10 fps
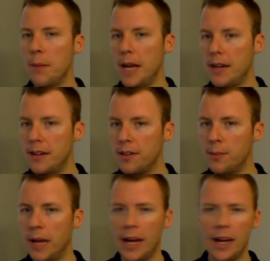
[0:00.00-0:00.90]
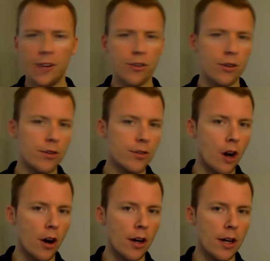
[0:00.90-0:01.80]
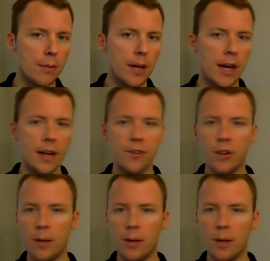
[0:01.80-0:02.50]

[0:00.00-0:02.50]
maintenance page or a sorry page